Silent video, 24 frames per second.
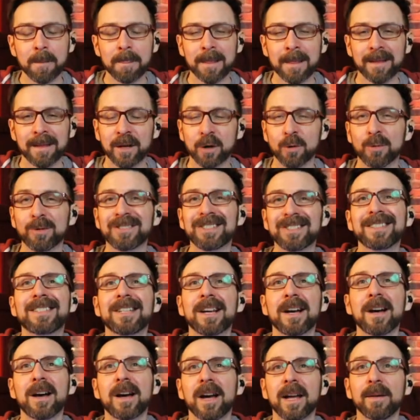there was a
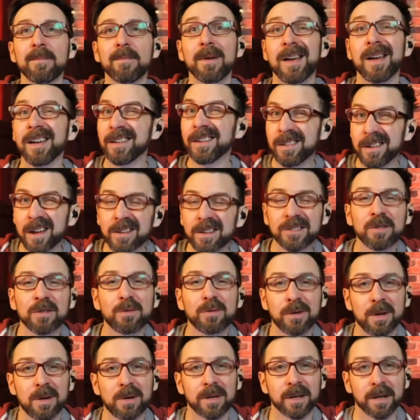time not so
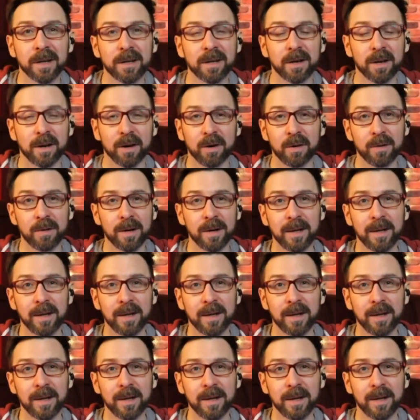long ago,